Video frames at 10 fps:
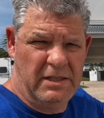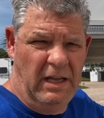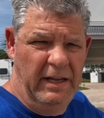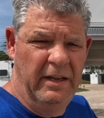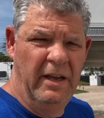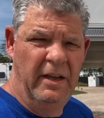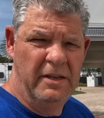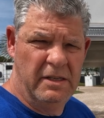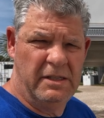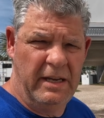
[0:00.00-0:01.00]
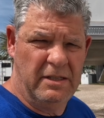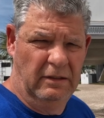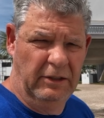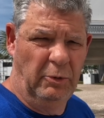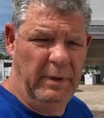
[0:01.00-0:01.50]
slide. So this takes a
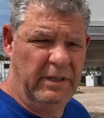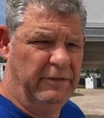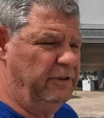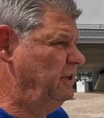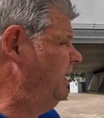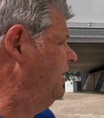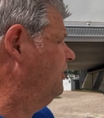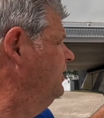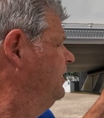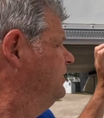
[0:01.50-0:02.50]
little bit different care.